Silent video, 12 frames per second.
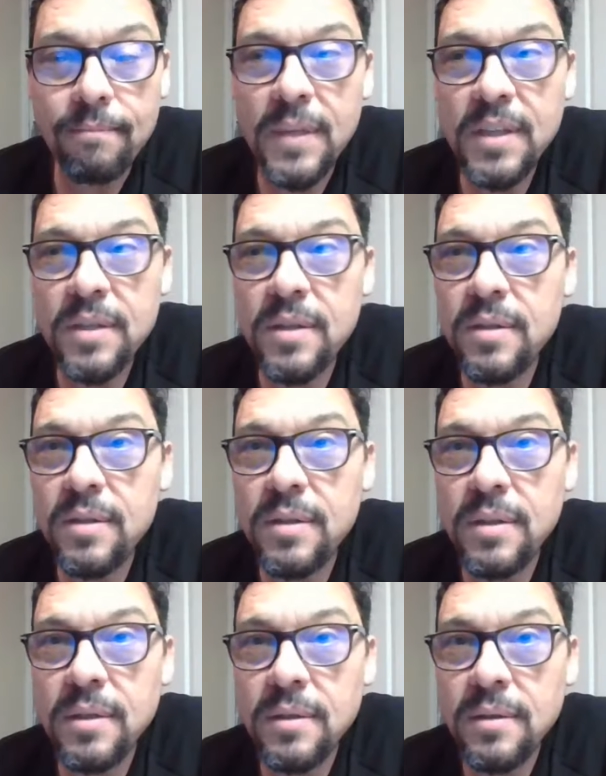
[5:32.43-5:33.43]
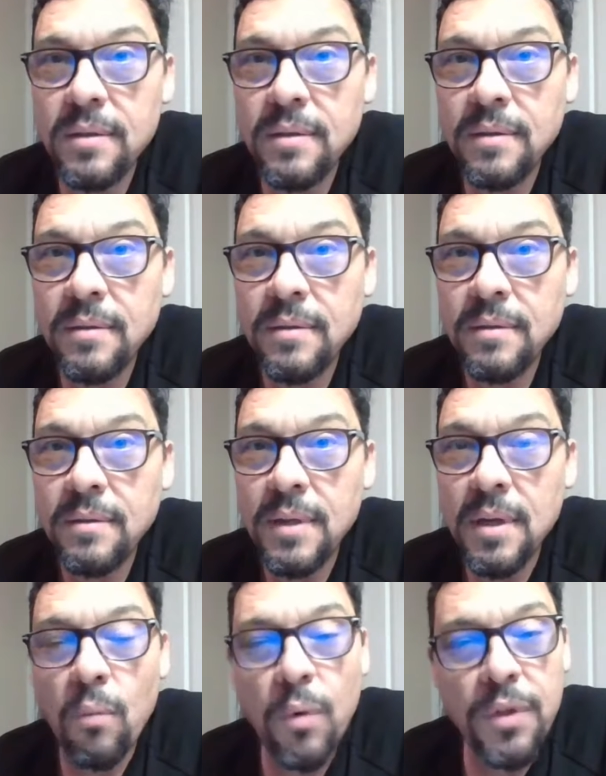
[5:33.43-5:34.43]
This is
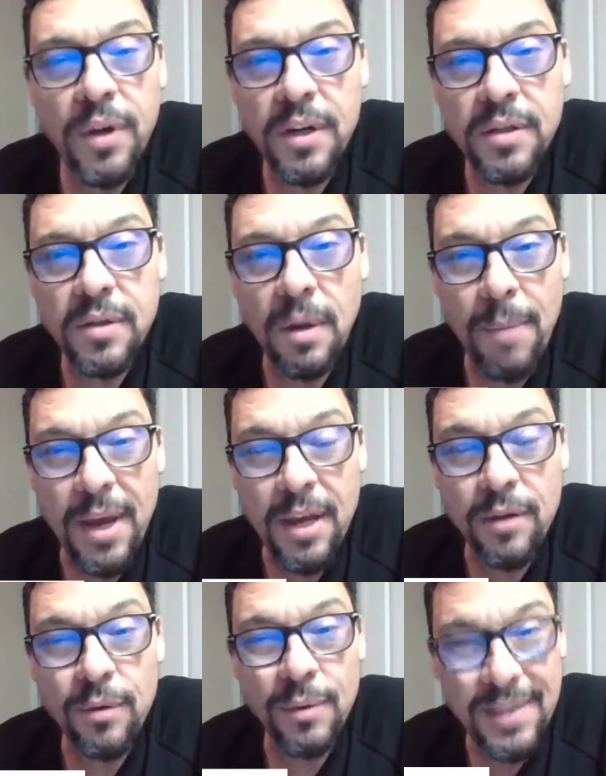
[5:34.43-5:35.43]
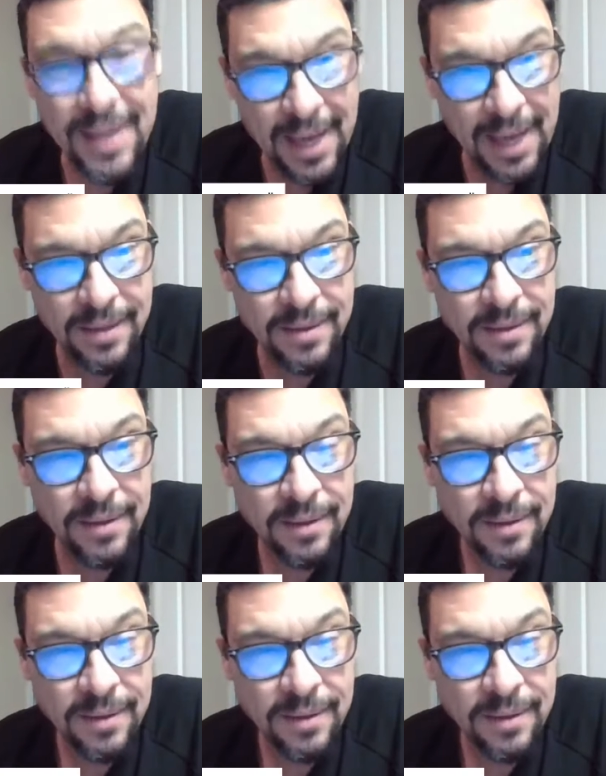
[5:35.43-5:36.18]
when they're going to start making you test